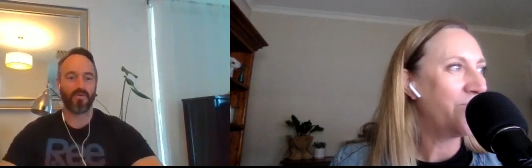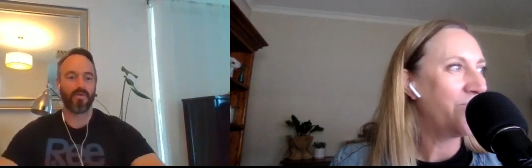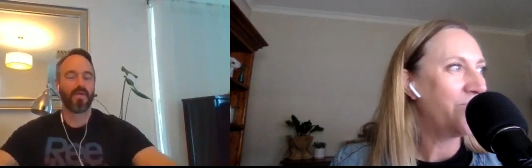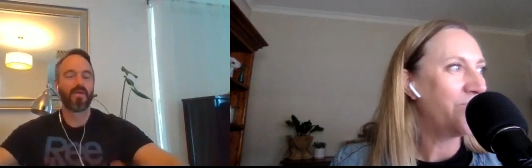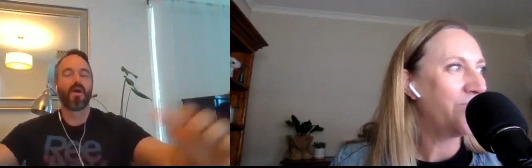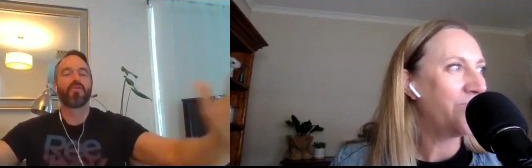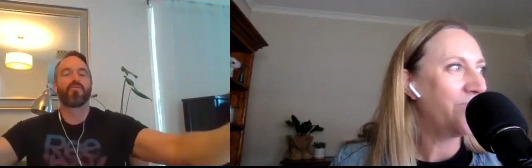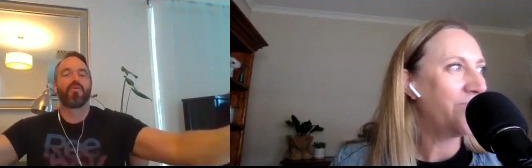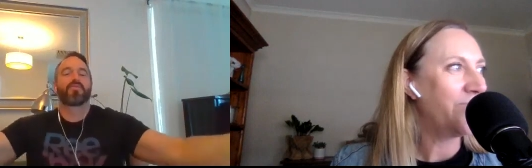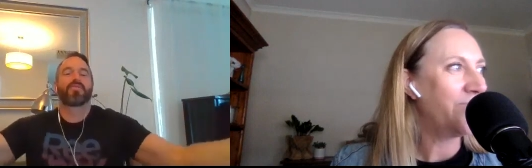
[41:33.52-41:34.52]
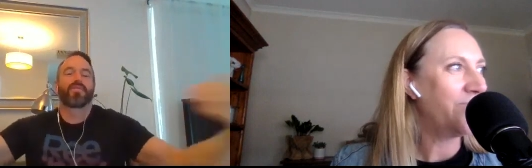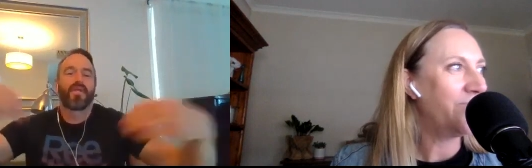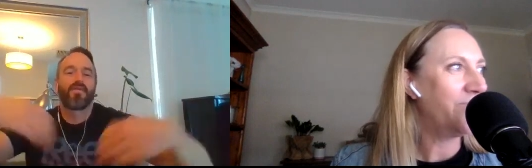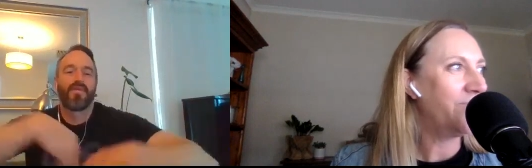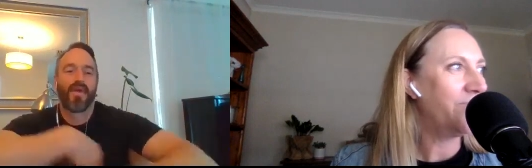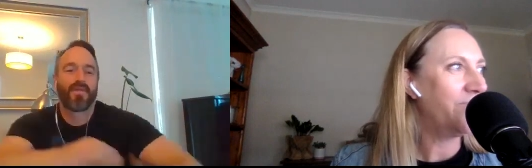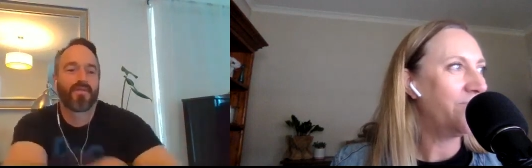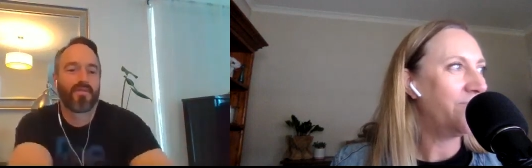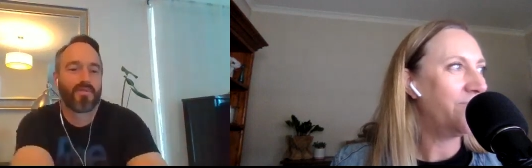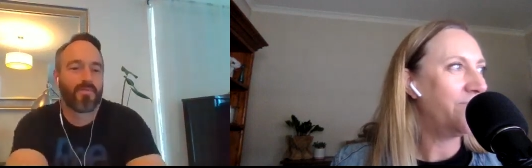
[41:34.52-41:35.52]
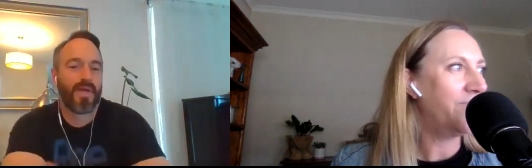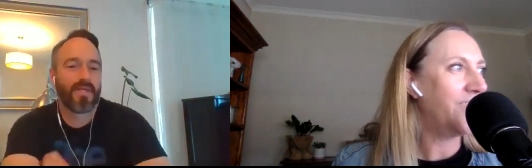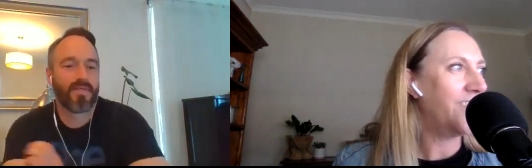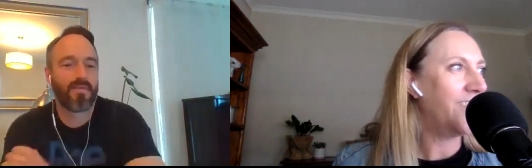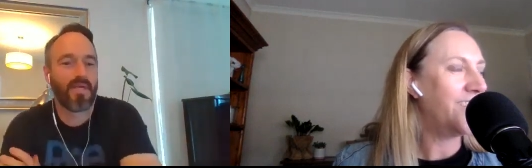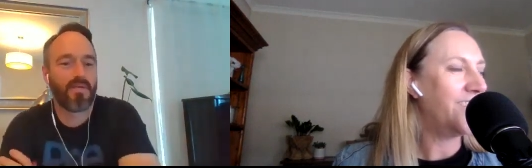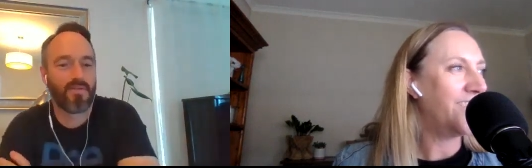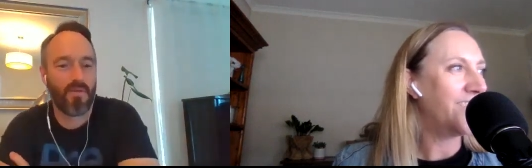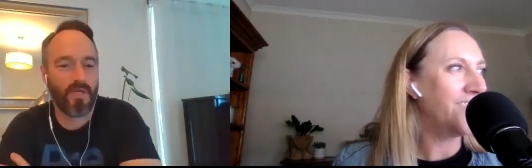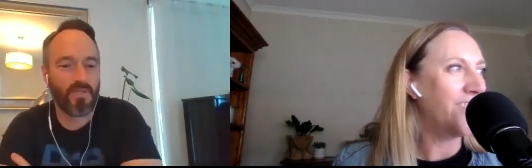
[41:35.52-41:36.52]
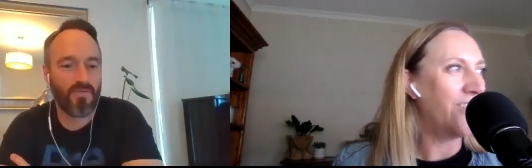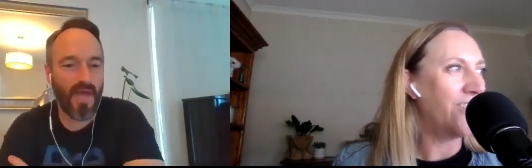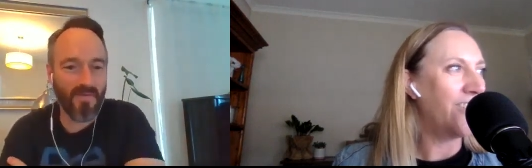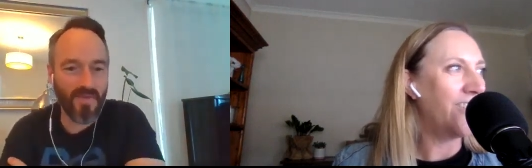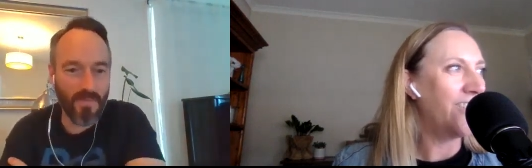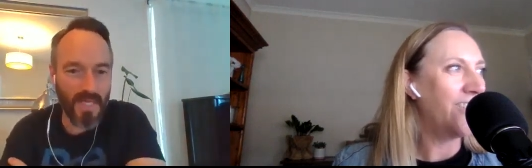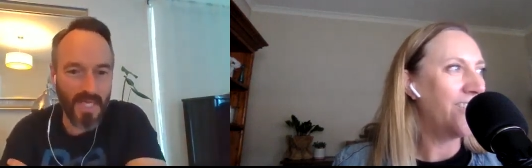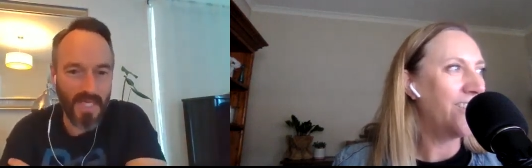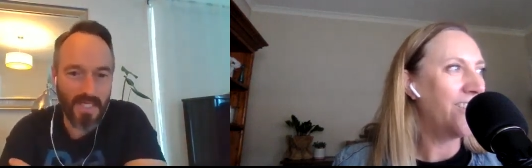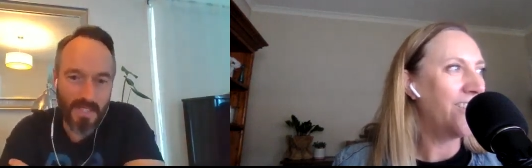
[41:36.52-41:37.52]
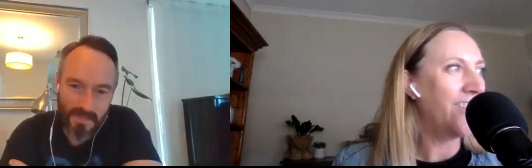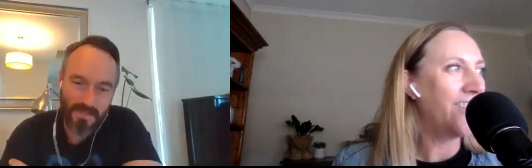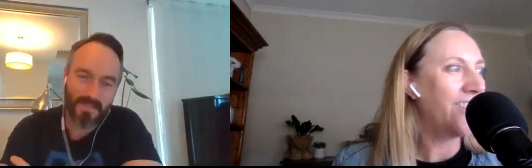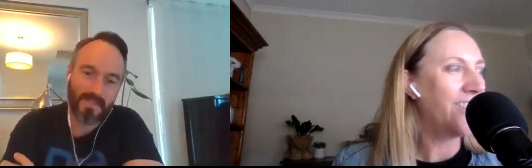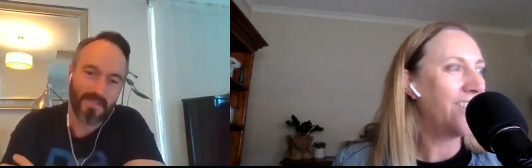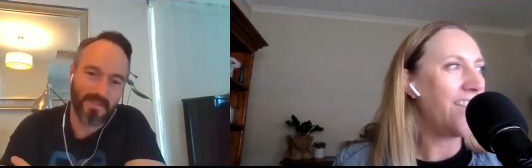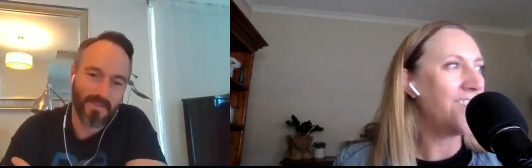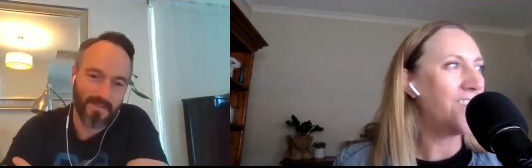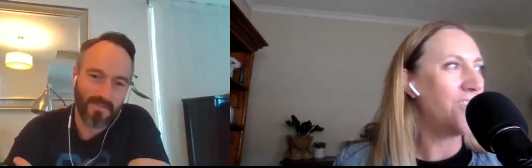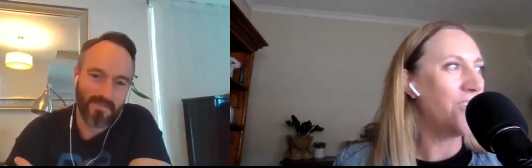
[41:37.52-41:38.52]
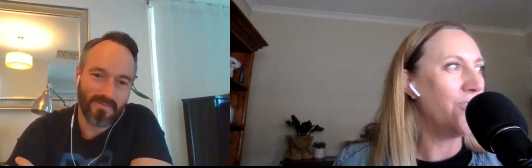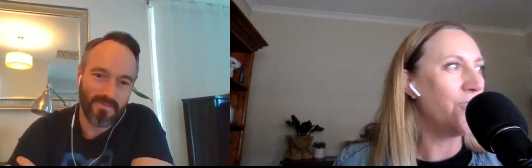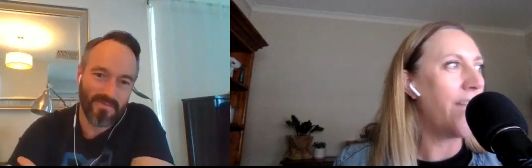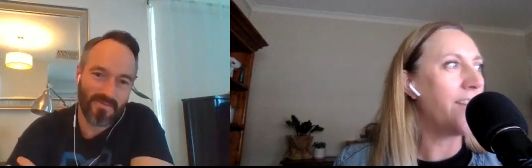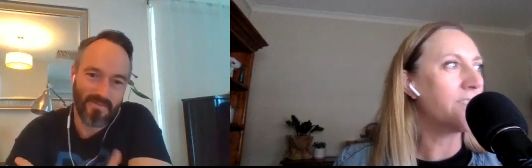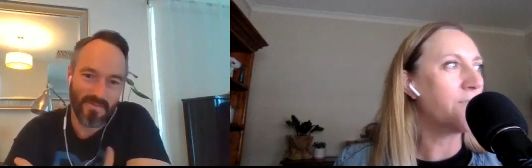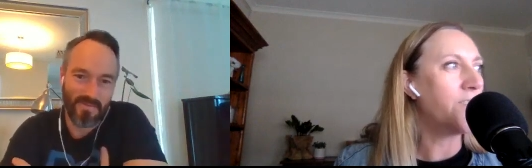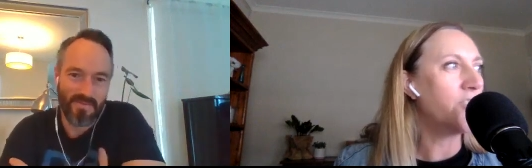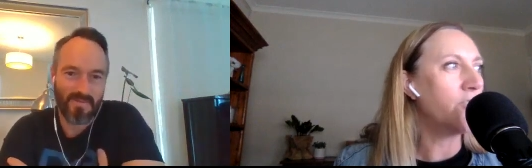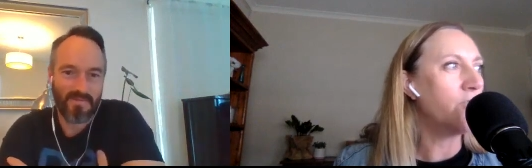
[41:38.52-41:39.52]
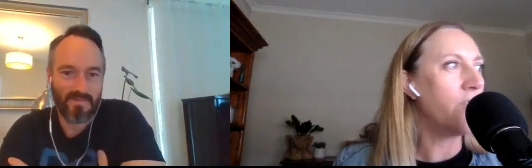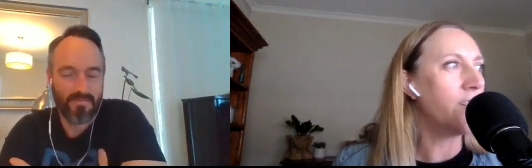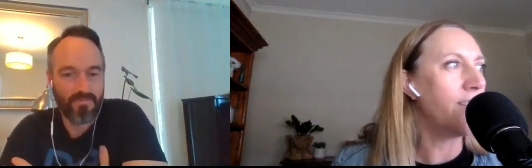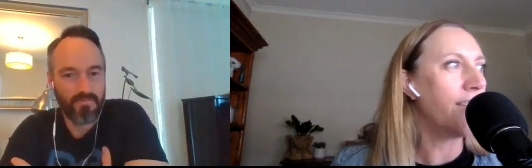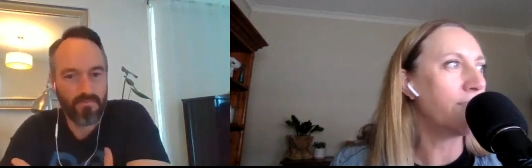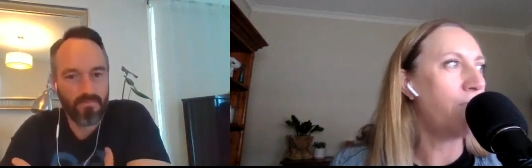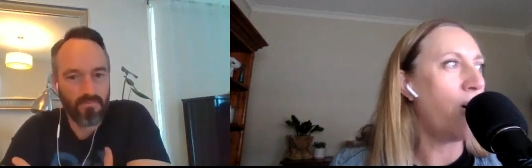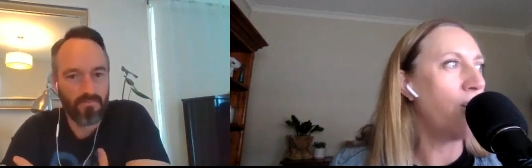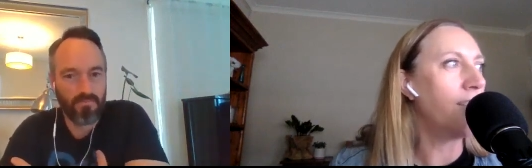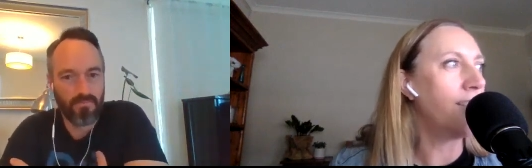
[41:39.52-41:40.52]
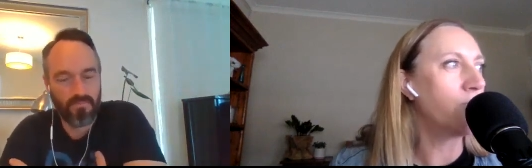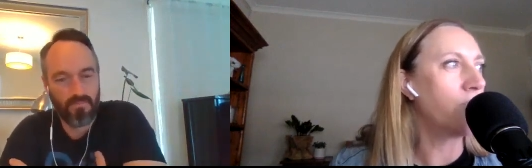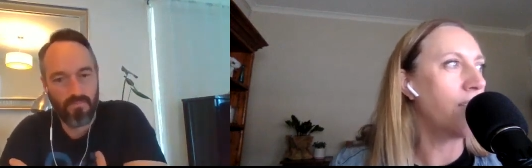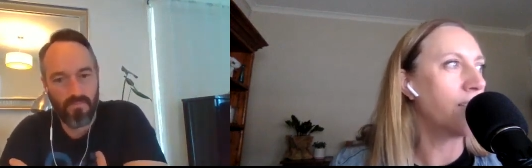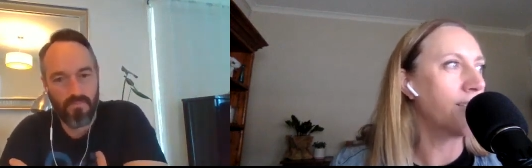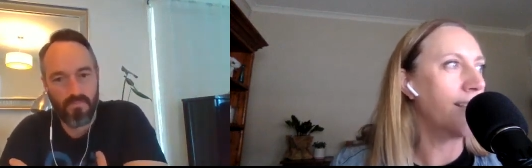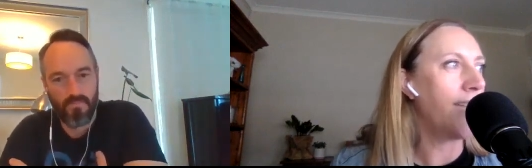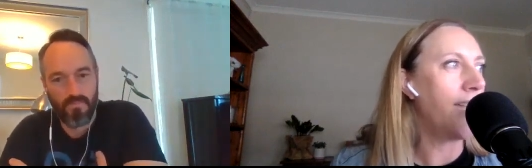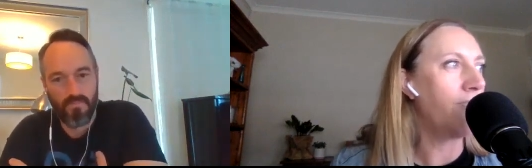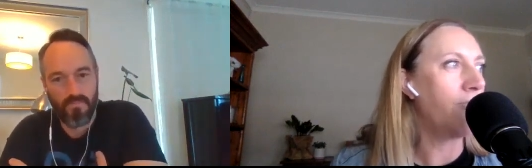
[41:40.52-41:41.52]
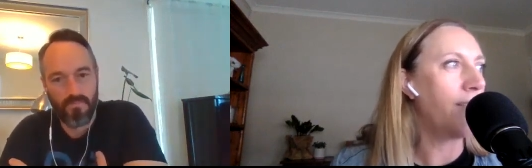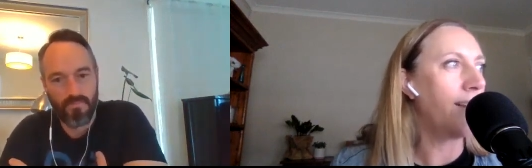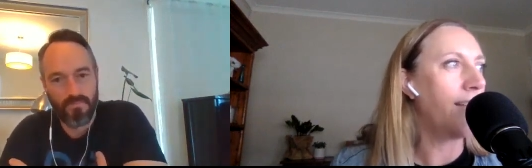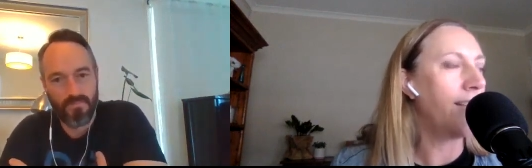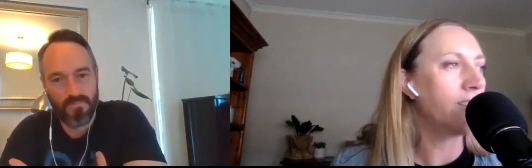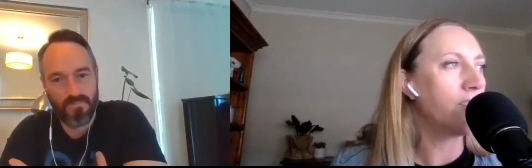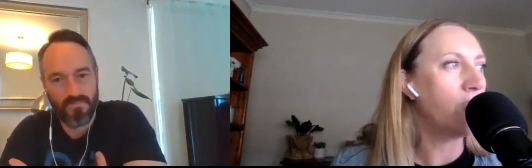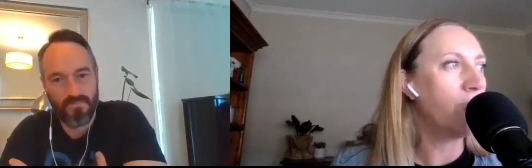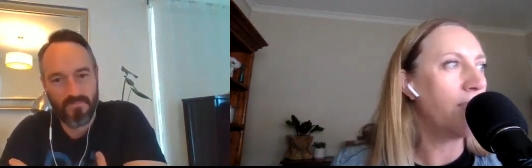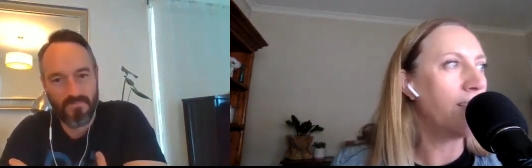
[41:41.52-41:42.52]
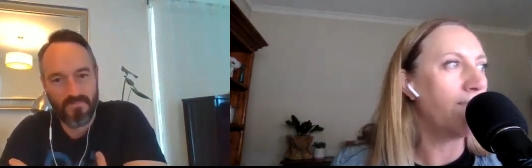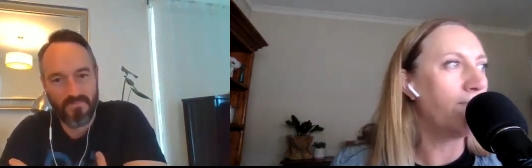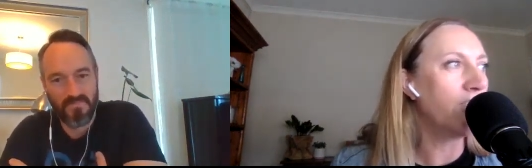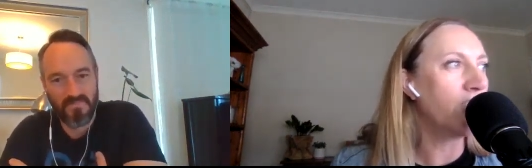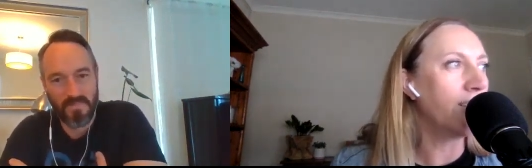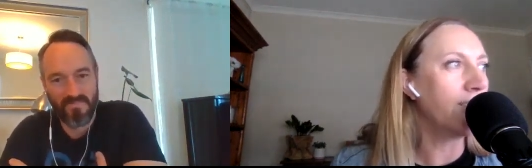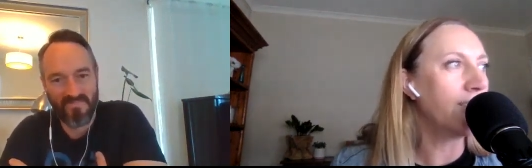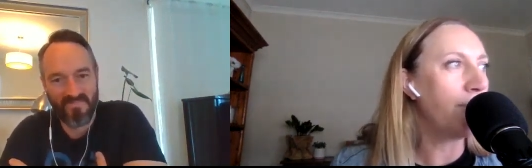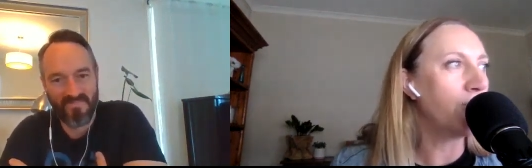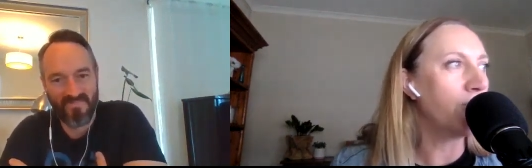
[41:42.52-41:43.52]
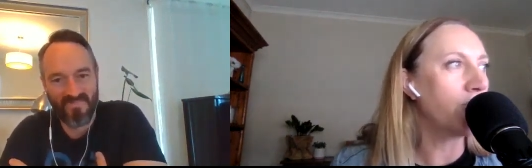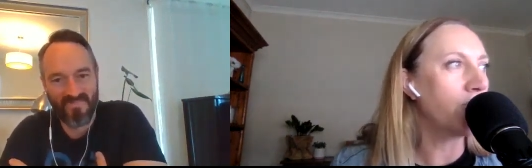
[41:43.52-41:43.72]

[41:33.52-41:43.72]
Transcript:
Speaker 1: So I knew I was in safe hands. It was amazing. Thank you so Aww. much for having me.
Speaker 2: Thank you. And it's official. Next pod is with cousin Leanne from Adelaide. So you've been officially tapped on the